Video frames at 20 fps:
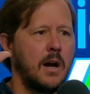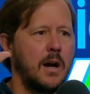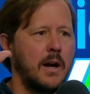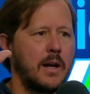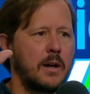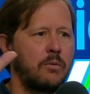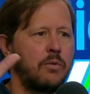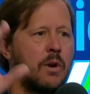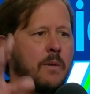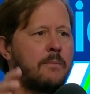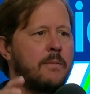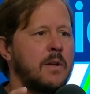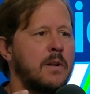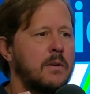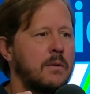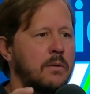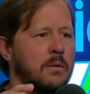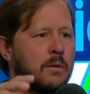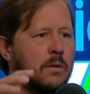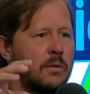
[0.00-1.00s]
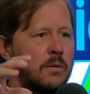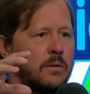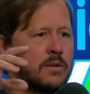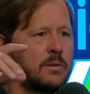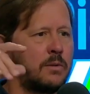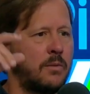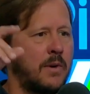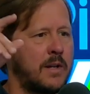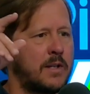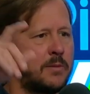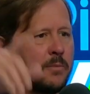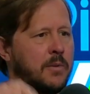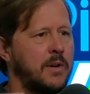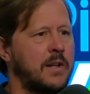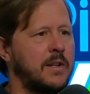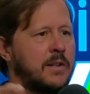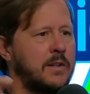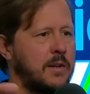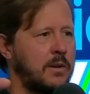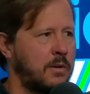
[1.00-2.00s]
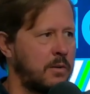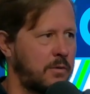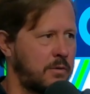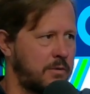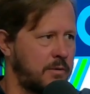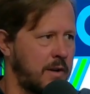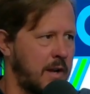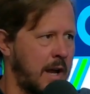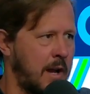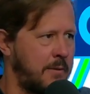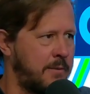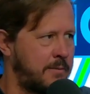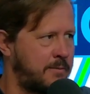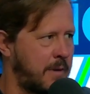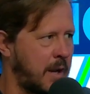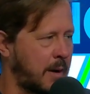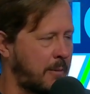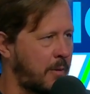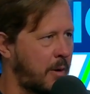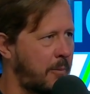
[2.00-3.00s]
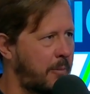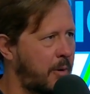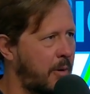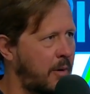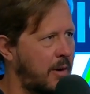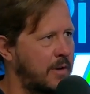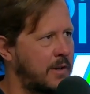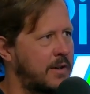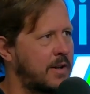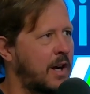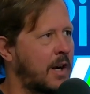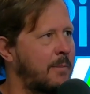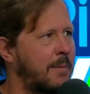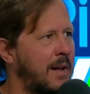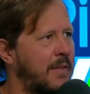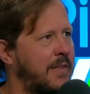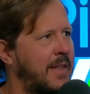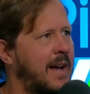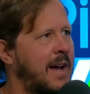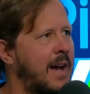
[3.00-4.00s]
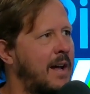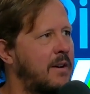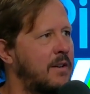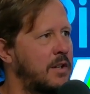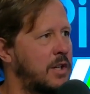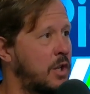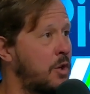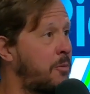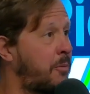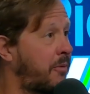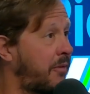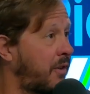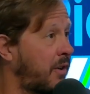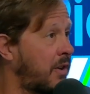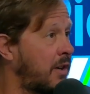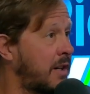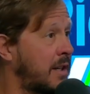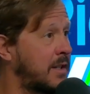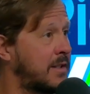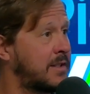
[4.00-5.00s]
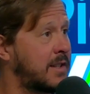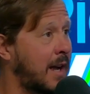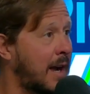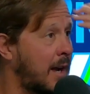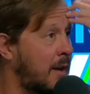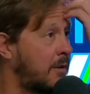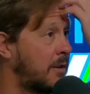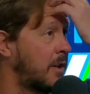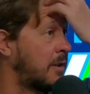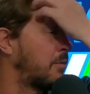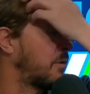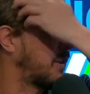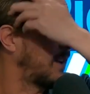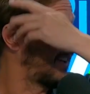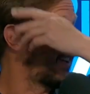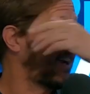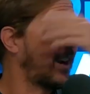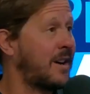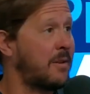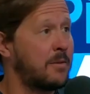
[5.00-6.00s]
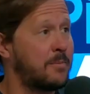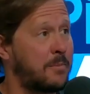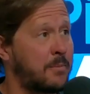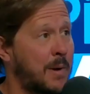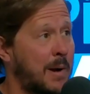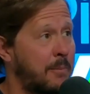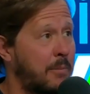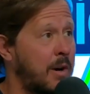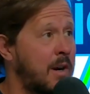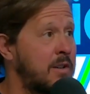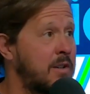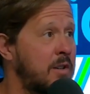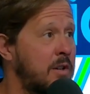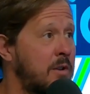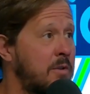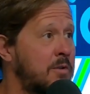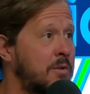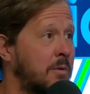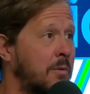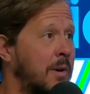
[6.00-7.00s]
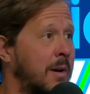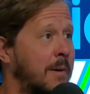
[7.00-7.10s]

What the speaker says: equipment, or should we wait to bring your head pickleball pro on to talk about that? Or do you prefer any style, or do you really care what brand you use, or